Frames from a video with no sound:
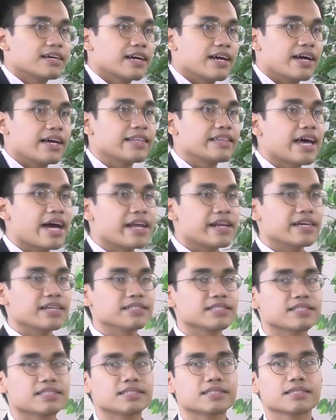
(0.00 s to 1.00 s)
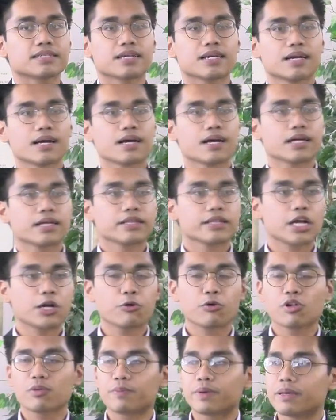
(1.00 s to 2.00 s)
And that is, there
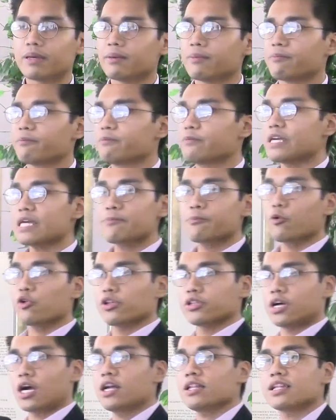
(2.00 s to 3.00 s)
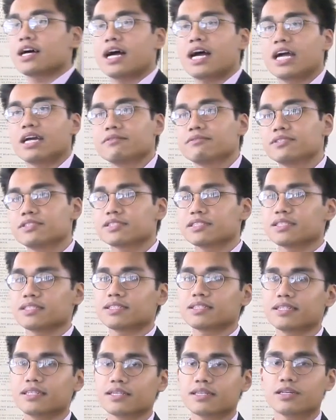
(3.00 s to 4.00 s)
will be people in our lives
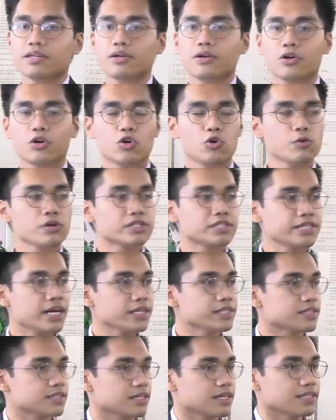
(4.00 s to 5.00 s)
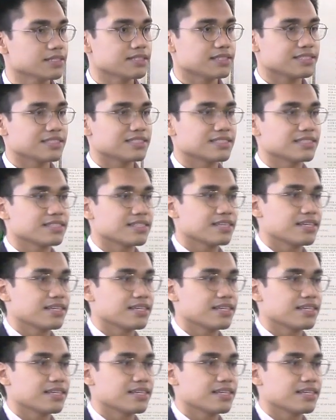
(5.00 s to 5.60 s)
who will test us.